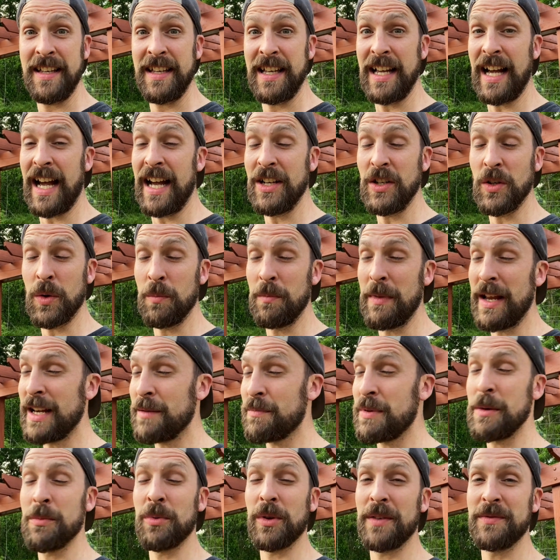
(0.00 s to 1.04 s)
I know many
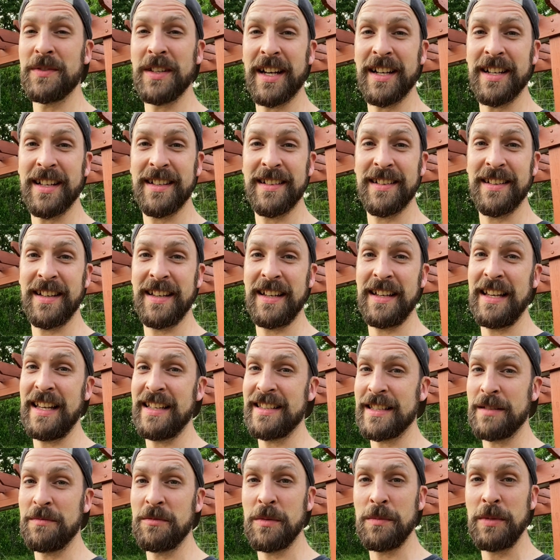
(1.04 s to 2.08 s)
people have done it and they
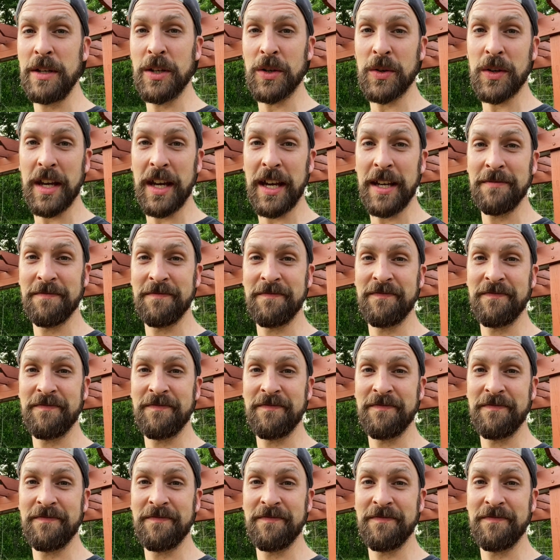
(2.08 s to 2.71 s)
seem to be okay.